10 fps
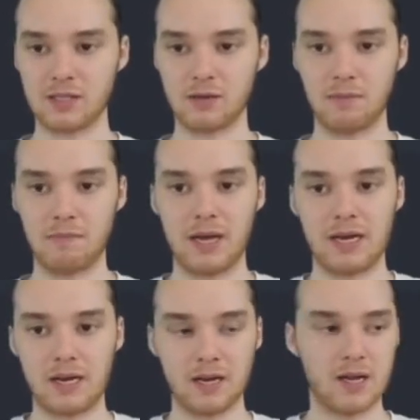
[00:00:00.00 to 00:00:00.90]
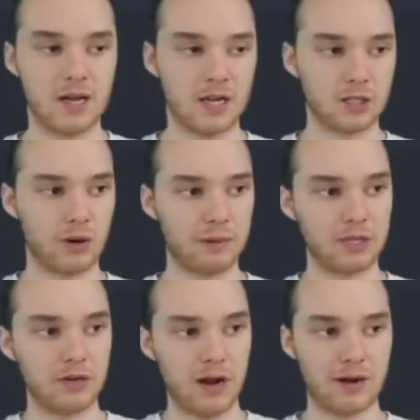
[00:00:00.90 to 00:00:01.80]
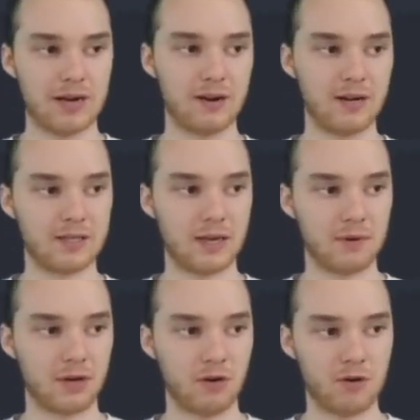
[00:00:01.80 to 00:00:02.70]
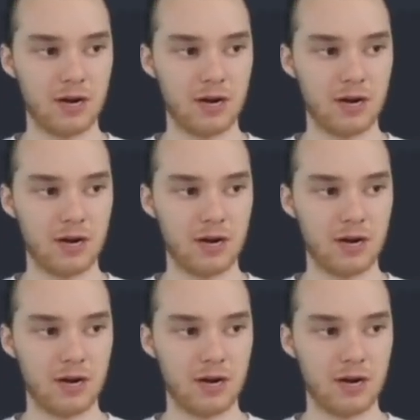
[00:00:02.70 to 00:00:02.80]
submitted. So what I'm going to do down here is I'm going to